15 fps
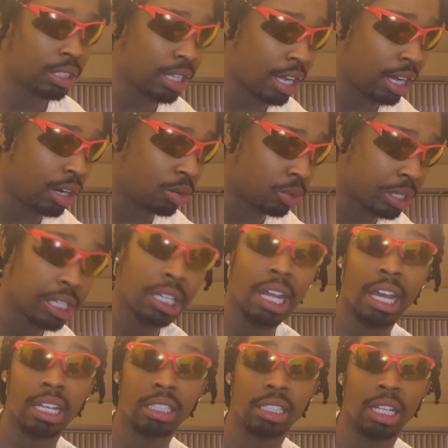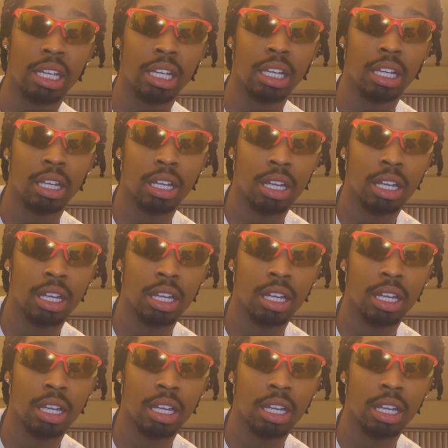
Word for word: I realized that,